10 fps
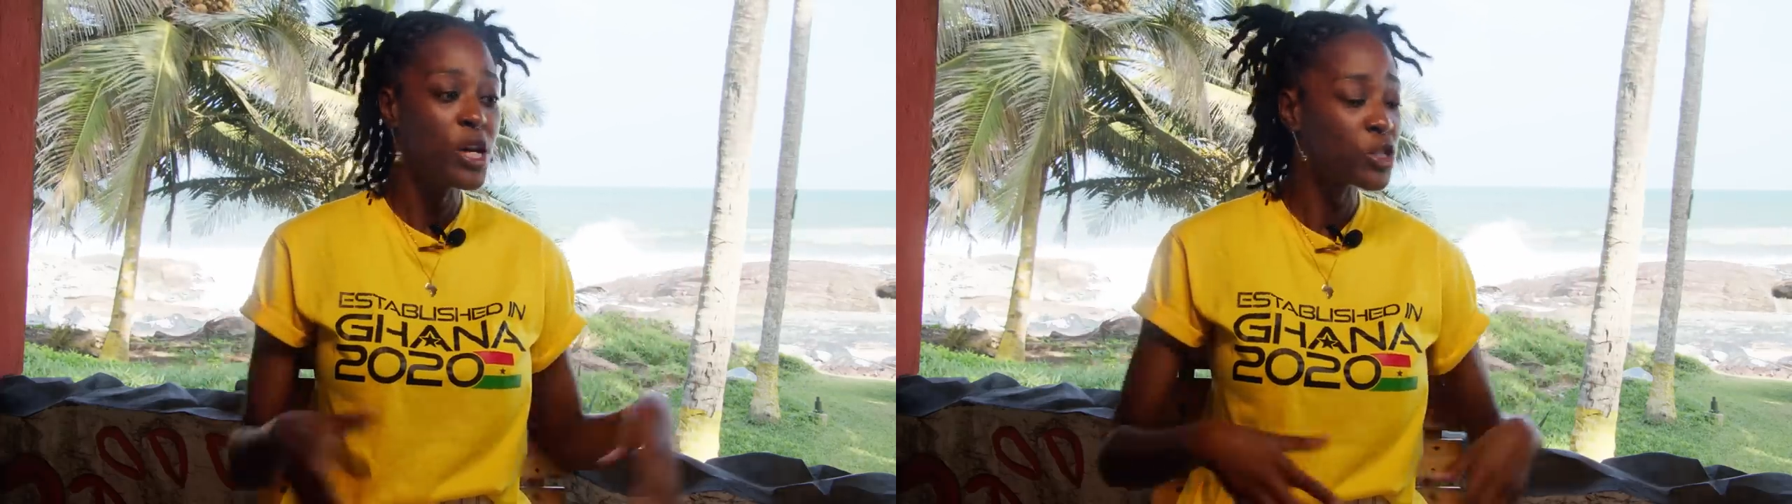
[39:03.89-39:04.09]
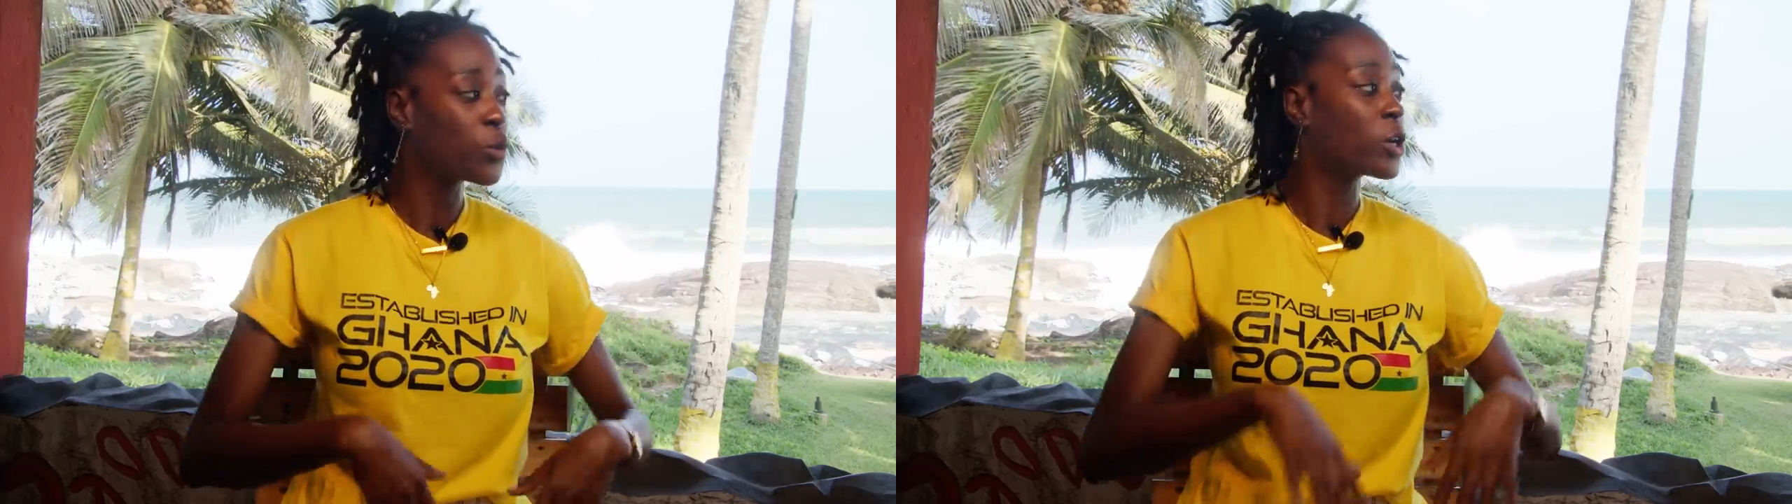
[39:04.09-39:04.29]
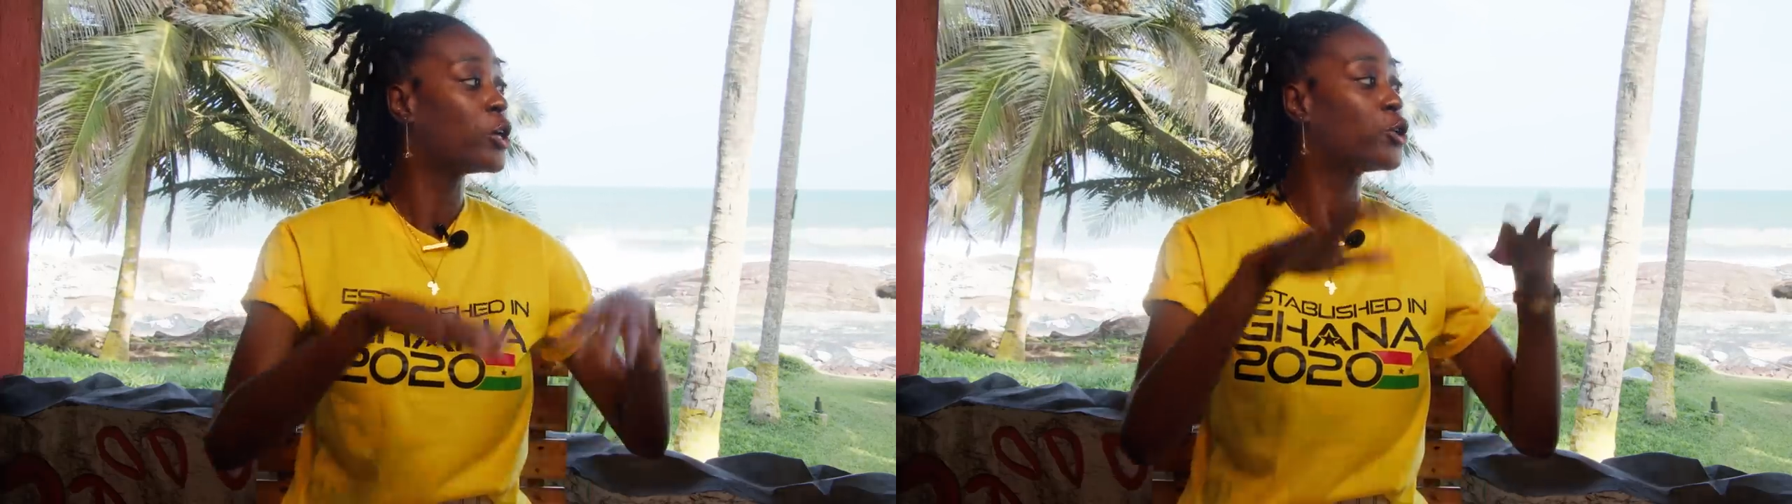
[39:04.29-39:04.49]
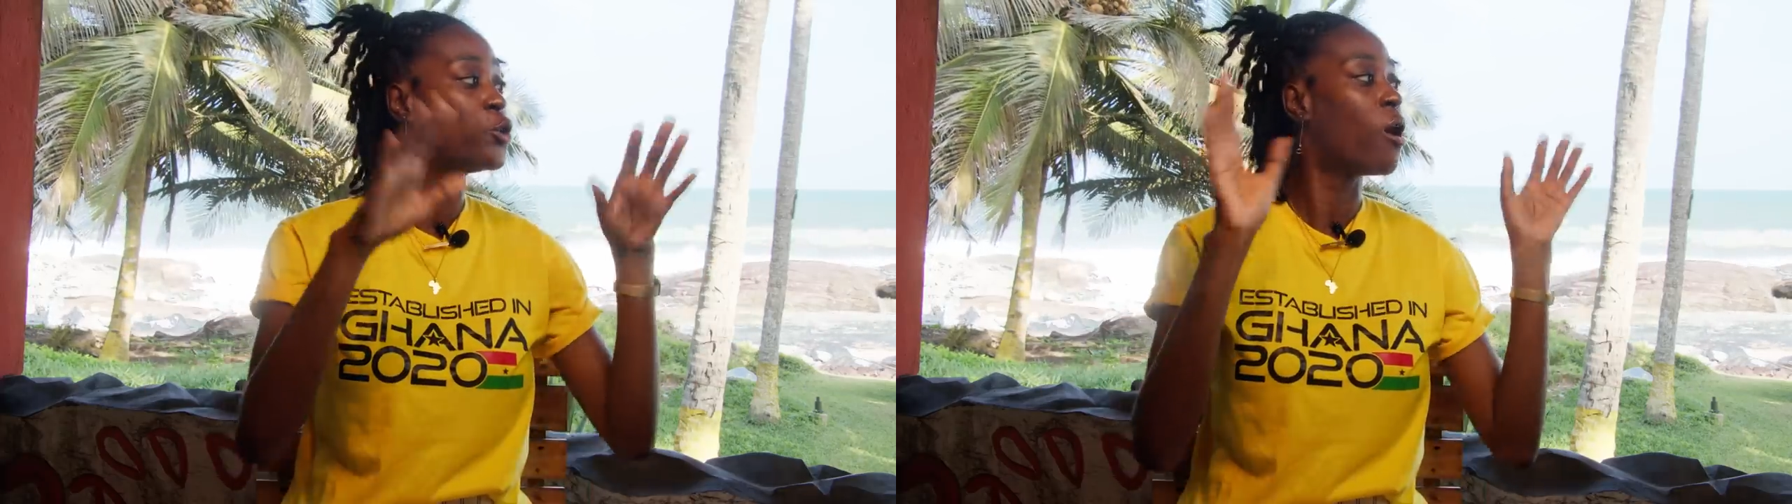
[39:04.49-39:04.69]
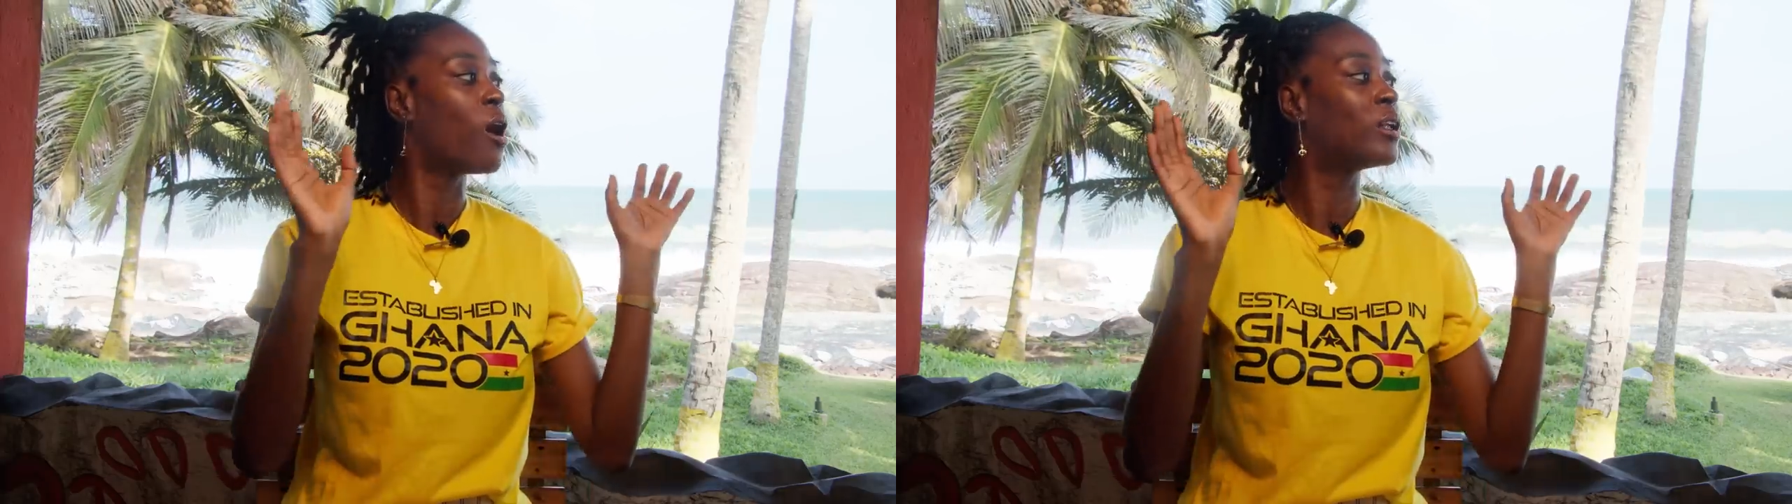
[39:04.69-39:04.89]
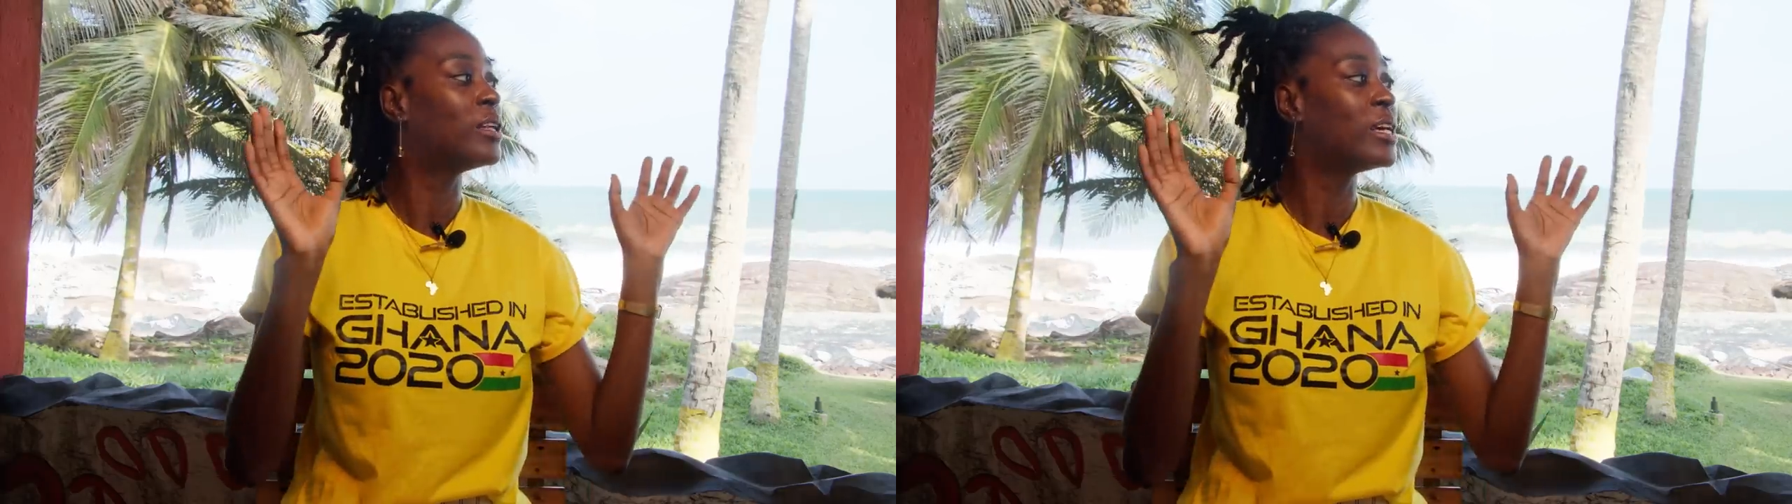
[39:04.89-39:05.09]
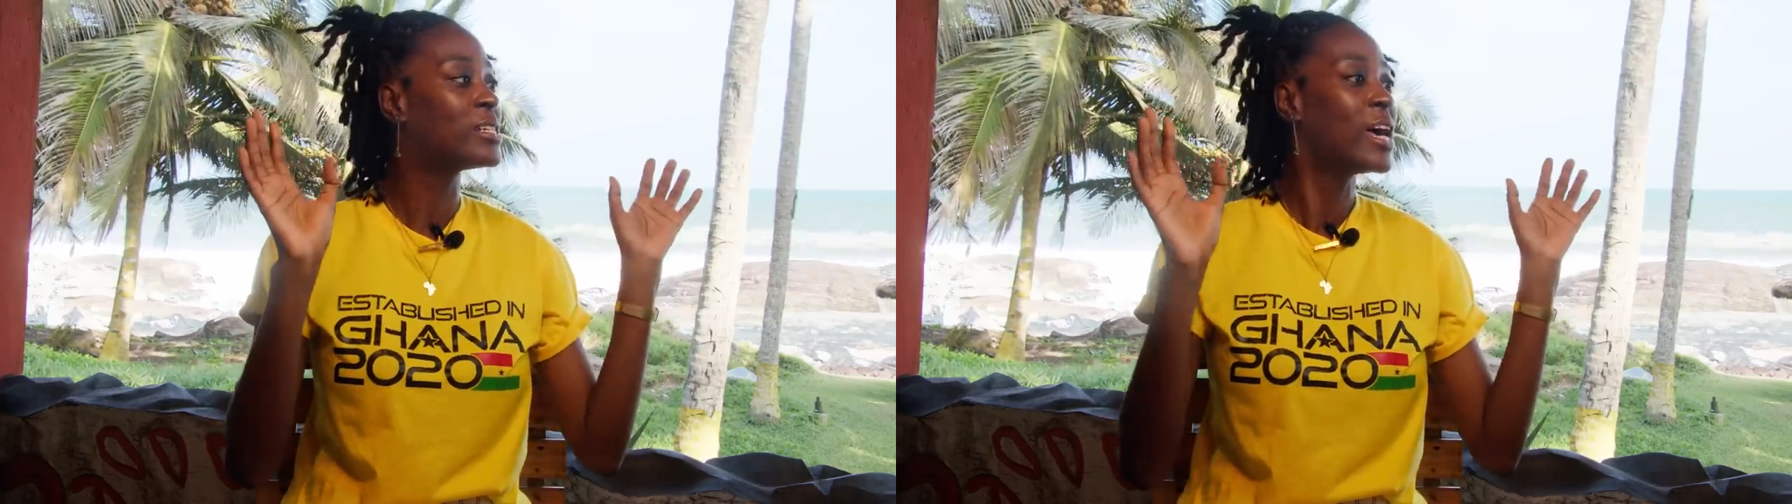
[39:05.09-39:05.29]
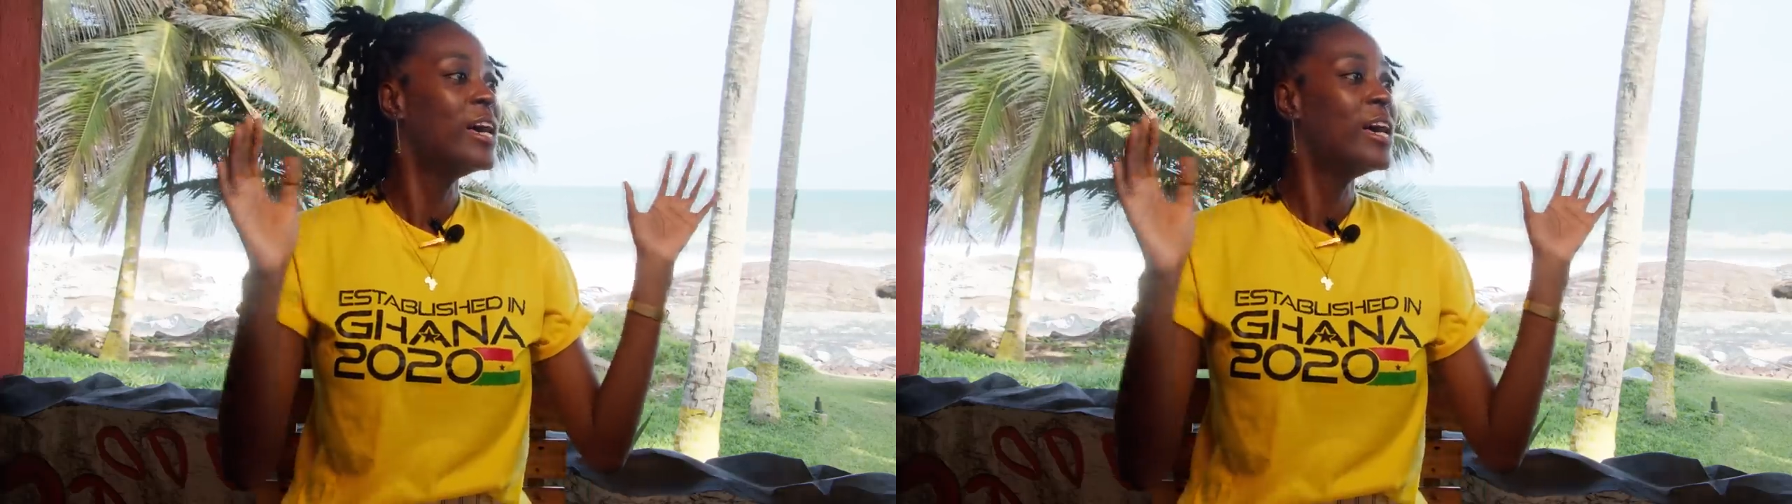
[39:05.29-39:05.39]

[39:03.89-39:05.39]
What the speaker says: So we're gonna do all of this